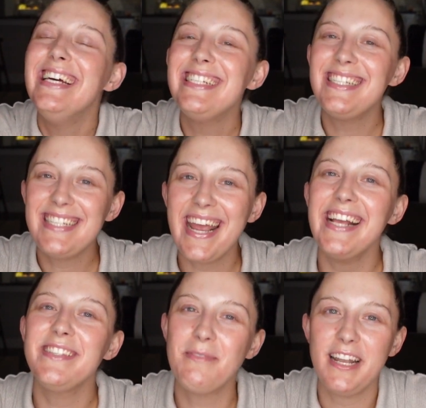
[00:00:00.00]

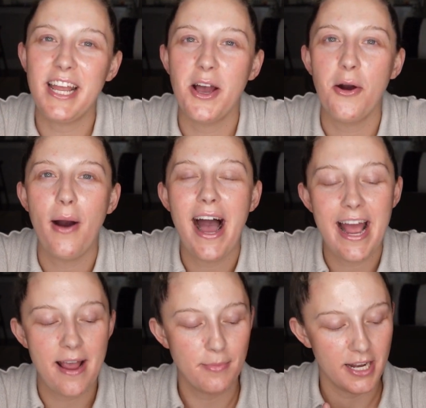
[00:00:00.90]
Today's video,
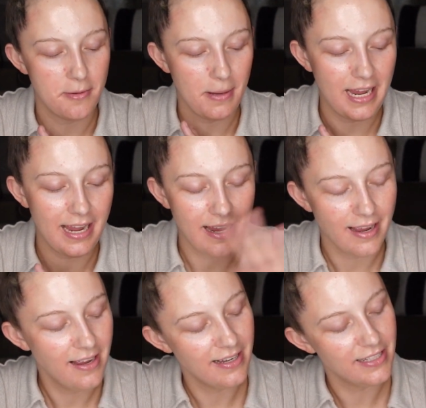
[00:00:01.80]
I am gonna be